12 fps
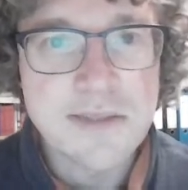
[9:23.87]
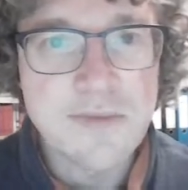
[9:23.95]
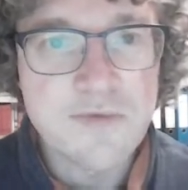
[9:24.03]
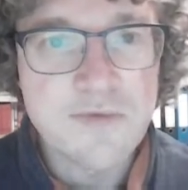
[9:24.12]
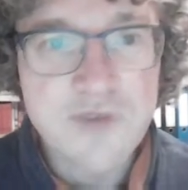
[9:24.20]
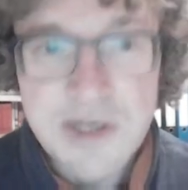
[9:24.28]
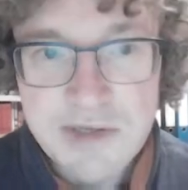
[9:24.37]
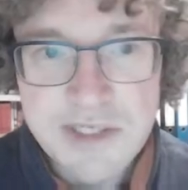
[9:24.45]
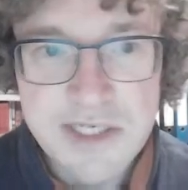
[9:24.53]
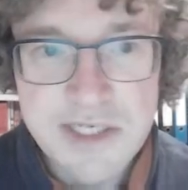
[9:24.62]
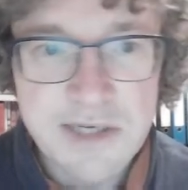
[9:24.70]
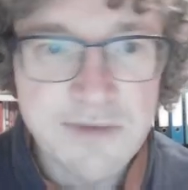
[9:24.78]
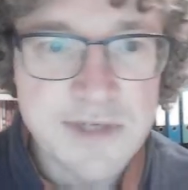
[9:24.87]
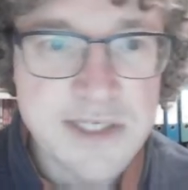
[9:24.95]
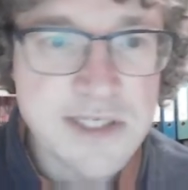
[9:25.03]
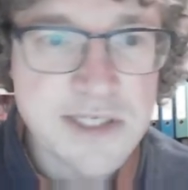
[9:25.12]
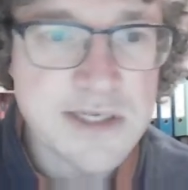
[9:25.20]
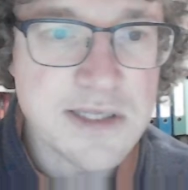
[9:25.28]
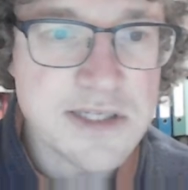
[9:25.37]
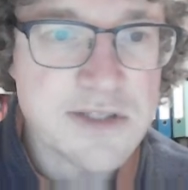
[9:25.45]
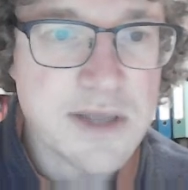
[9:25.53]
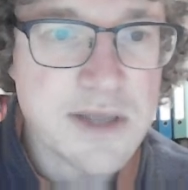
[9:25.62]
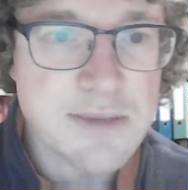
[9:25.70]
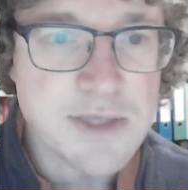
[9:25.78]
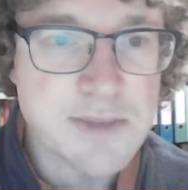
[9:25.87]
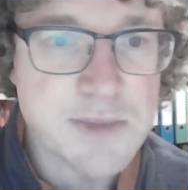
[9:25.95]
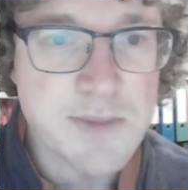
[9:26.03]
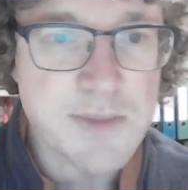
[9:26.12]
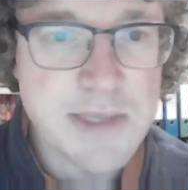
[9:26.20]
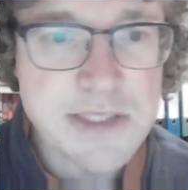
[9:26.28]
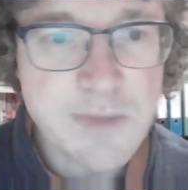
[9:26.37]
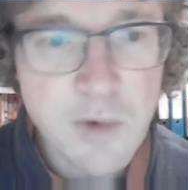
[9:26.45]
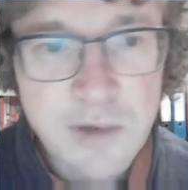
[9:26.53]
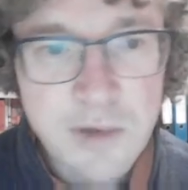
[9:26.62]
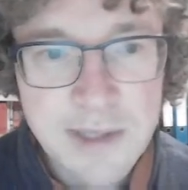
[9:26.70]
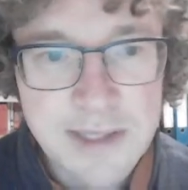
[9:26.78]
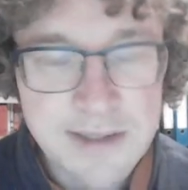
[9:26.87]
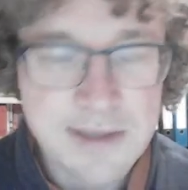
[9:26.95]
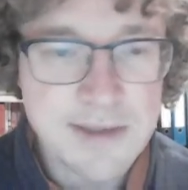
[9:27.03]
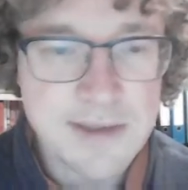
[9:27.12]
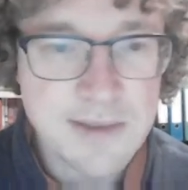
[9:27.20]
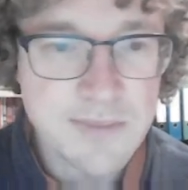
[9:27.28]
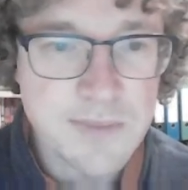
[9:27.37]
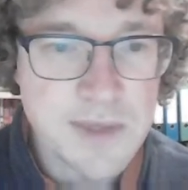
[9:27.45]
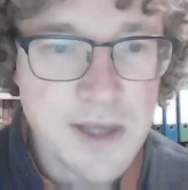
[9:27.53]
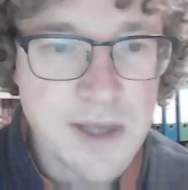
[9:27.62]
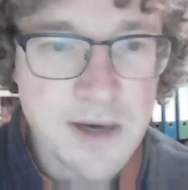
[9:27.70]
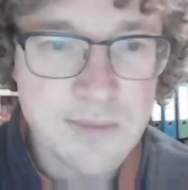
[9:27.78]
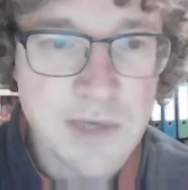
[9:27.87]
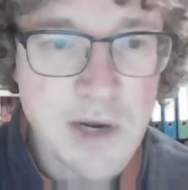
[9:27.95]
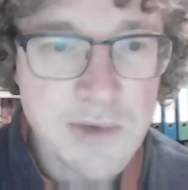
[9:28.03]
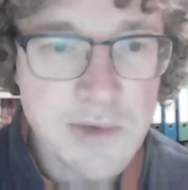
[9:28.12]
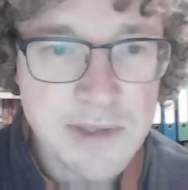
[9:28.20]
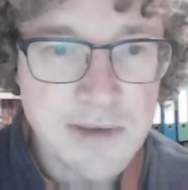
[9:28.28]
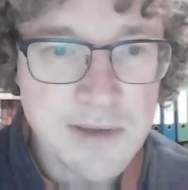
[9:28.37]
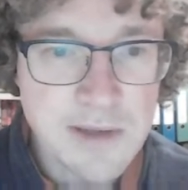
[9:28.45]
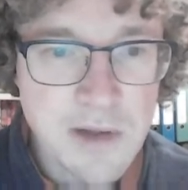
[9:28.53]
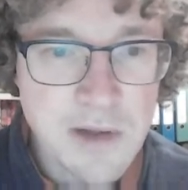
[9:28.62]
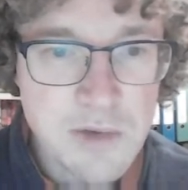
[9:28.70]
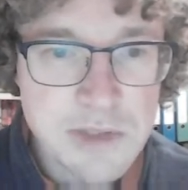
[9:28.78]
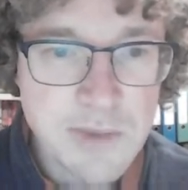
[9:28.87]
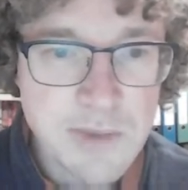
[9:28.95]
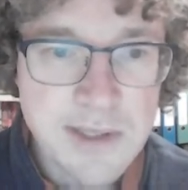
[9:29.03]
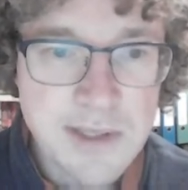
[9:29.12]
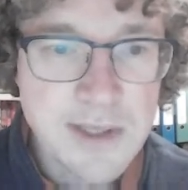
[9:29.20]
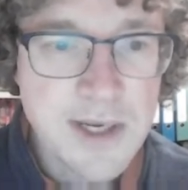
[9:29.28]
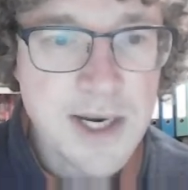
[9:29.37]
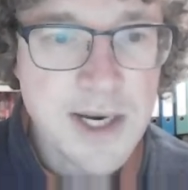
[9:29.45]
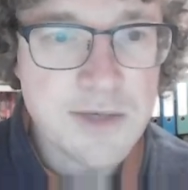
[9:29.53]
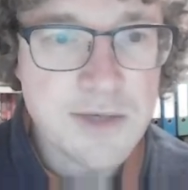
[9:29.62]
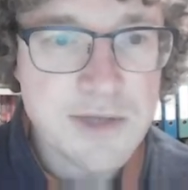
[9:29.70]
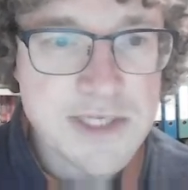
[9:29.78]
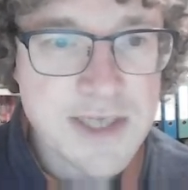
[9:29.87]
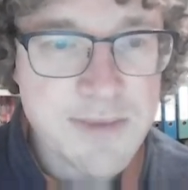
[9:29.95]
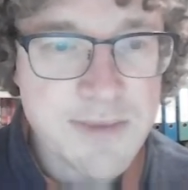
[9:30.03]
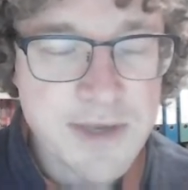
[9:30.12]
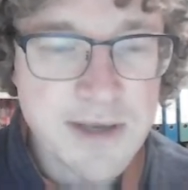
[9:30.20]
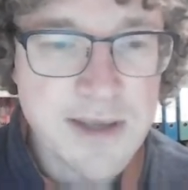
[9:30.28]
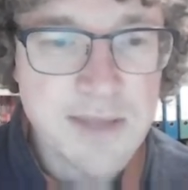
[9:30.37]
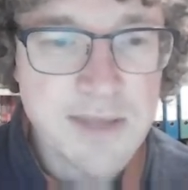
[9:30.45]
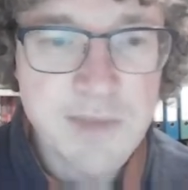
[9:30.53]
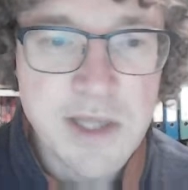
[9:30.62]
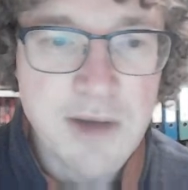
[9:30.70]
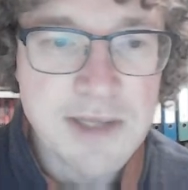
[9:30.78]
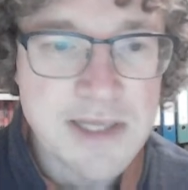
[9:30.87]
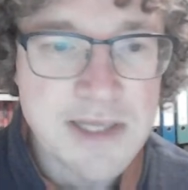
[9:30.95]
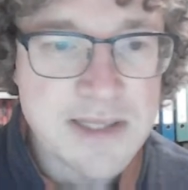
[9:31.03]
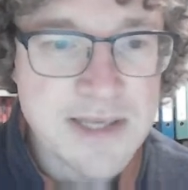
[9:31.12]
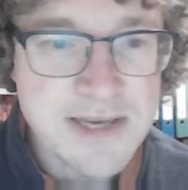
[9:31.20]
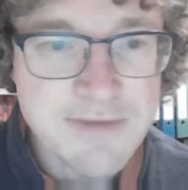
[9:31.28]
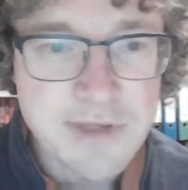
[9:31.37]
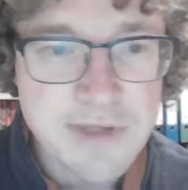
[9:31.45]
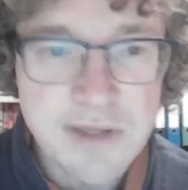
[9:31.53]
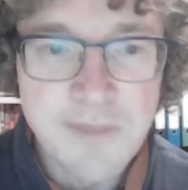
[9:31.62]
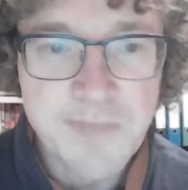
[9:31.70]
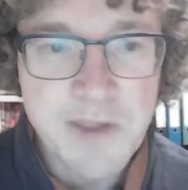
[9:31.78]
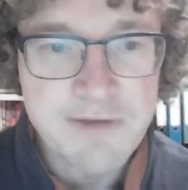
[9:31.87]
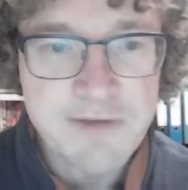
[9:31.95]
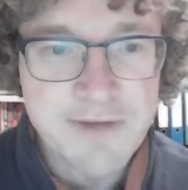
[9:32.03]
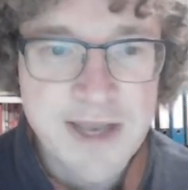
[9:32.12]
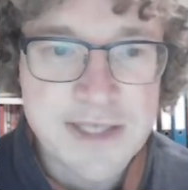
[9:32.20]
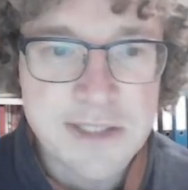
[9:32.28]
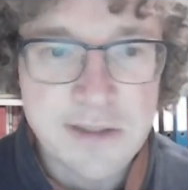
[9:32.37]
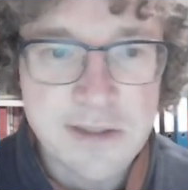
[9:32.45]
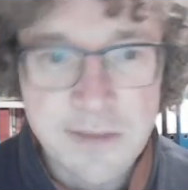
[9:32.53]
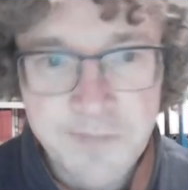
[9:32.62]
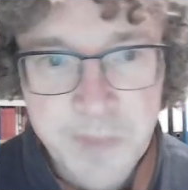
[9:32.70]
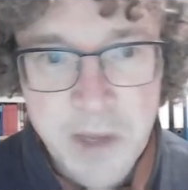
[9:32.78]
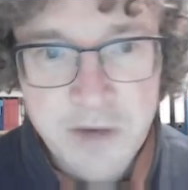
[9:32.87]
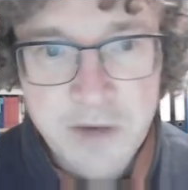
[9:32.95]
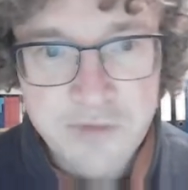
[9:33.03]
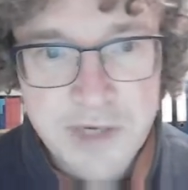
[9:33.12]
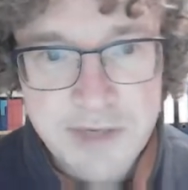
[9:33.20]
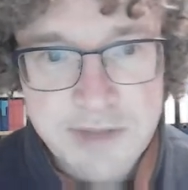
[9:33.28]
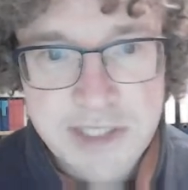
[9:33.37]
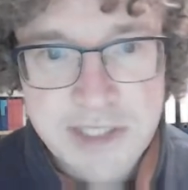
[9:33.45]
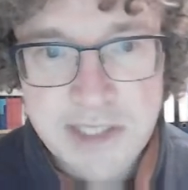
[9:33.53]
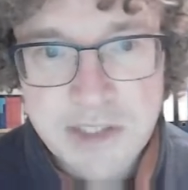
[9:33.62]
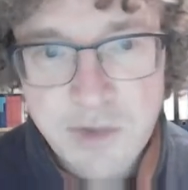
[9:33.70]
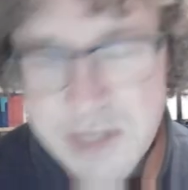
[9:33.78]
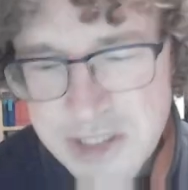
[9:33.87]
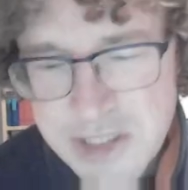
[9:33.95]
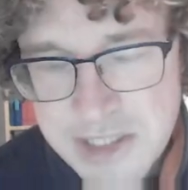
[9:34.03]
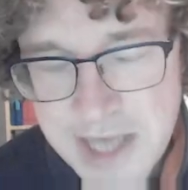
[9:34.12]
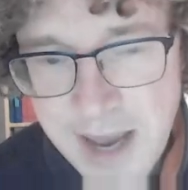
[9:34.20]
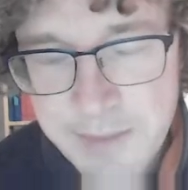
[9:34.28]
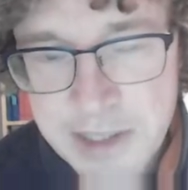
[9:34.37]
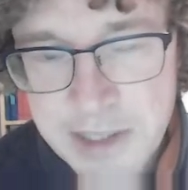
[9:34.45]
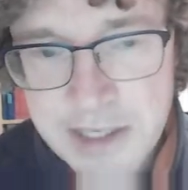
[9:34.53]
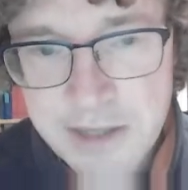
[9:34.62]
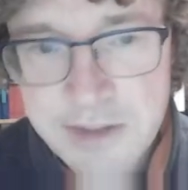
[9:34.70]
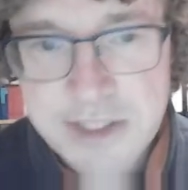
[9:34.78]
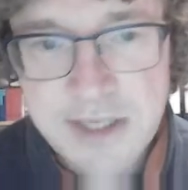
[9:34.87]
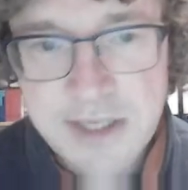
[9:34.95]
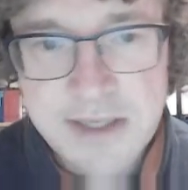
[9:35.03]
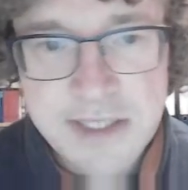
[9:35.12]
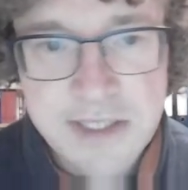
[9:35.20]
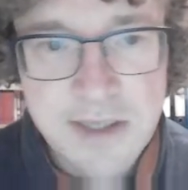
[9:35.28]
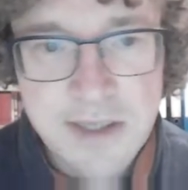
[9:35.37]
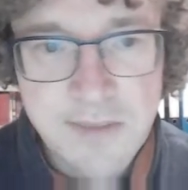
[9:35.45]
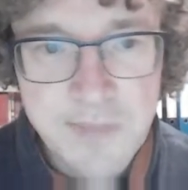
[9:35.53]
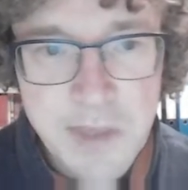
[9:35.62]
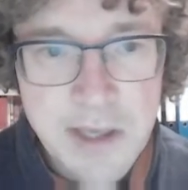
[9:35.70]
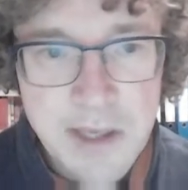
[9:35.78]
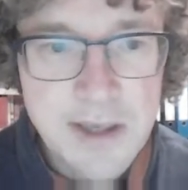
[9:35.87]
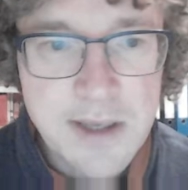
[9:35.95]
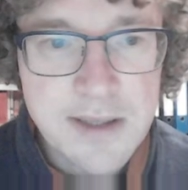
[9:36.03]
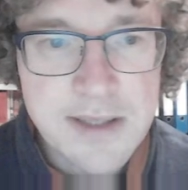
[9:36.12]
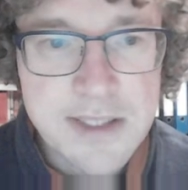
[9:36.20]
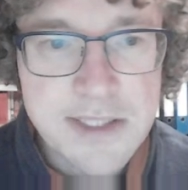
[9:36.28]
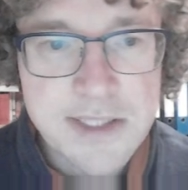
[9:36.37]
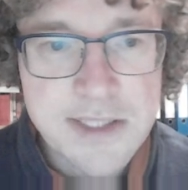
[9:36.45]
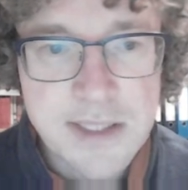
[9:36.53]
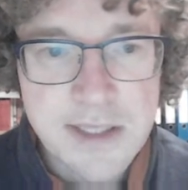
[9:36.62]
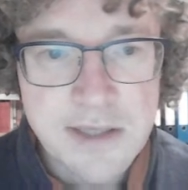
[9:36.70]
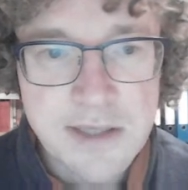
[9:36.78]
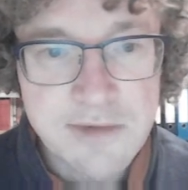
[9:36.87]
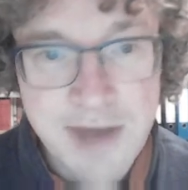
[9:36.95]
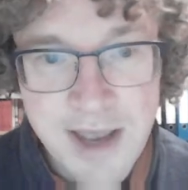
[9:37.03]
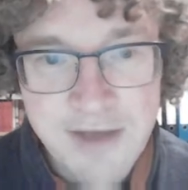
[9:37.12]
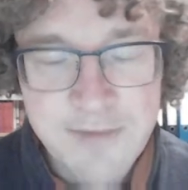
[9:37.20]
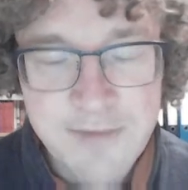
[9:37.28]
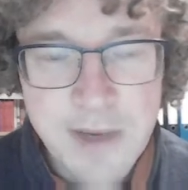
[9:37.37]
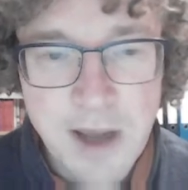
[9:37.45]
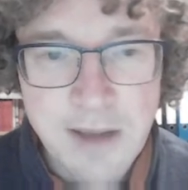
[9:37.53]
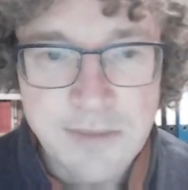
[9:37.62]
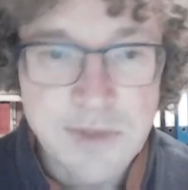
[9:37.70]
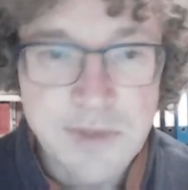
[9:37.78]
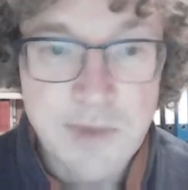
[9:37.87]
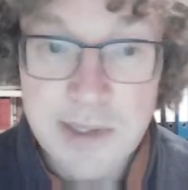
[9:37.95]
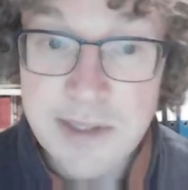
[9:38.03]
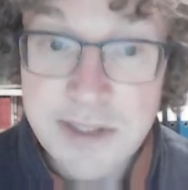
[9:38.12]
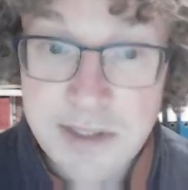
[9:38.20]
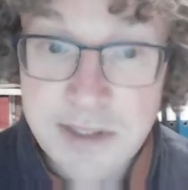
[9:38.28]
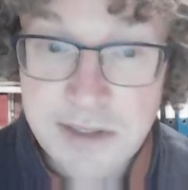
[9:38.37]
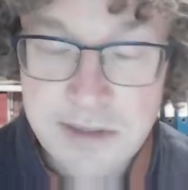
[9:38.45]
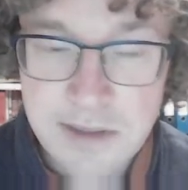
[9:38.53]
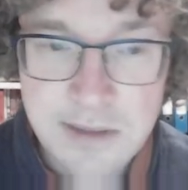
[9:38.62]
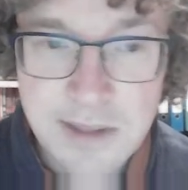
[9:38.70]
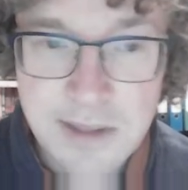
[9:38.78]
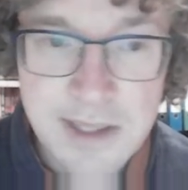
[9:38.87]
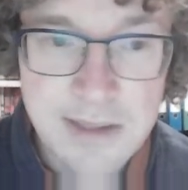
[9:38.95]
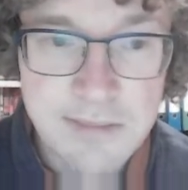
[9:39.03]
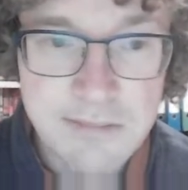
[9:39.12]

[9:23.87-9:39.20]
frequency of these time steps a bit smaller, and down below the lowest one, I do the same thing again, but now at an even faster frequency. So what you see happening here is that this graph becomes, it's still a